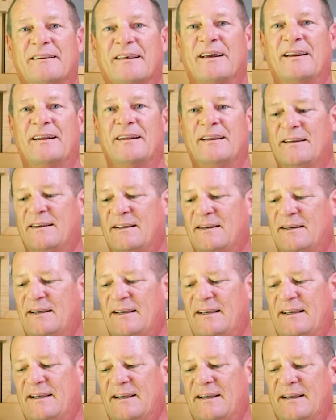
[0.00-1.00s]
of that
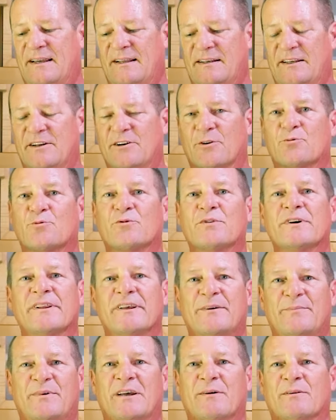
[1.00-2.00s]
and, you know,
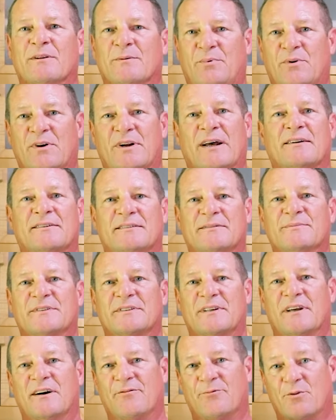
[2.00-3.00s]
really be able to put out some
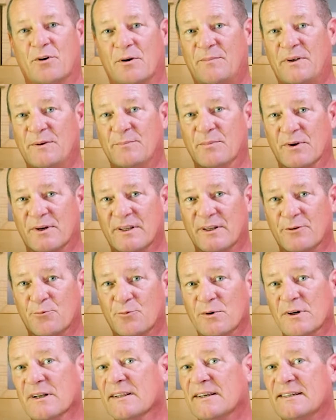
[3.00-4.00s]
stuff where people
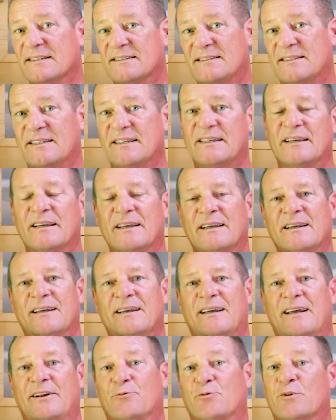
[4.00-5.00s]
can really see
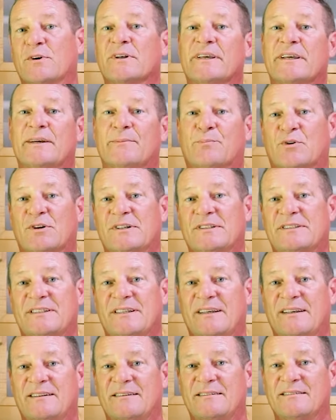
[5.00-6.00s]
and really
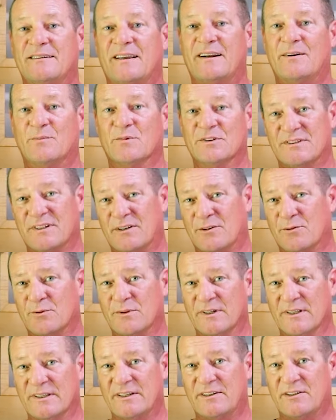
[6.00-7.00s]
appreciate these animals in a
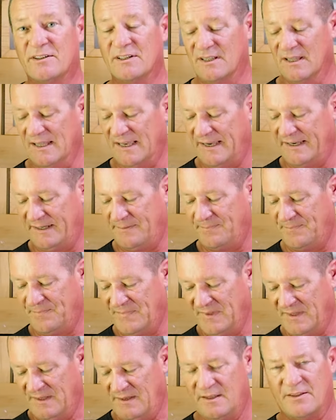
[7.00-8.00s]
really good light
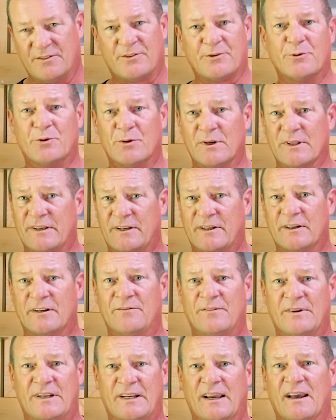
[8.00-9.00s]
through really
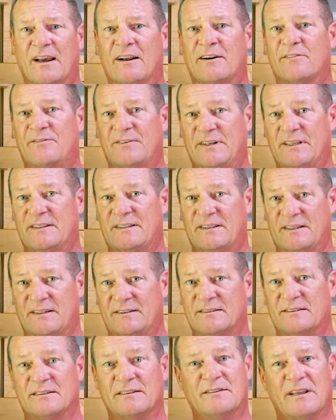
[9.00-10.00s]
good videography and
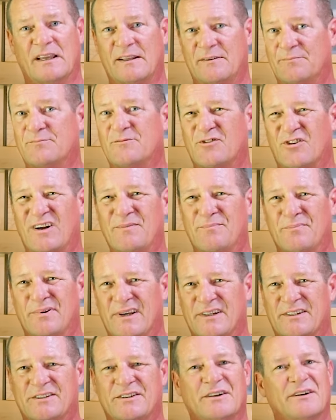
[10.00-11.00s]
things and great
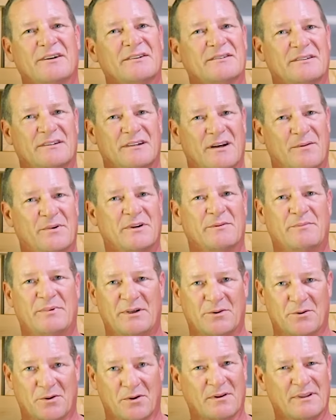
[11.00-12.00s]
pictures and up in the
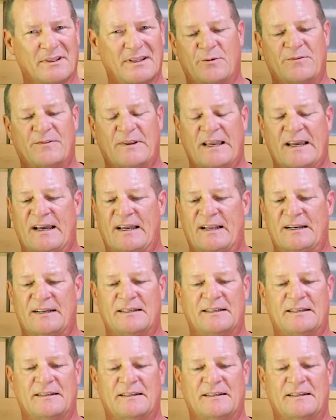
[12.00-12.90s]
B-roll. We've got,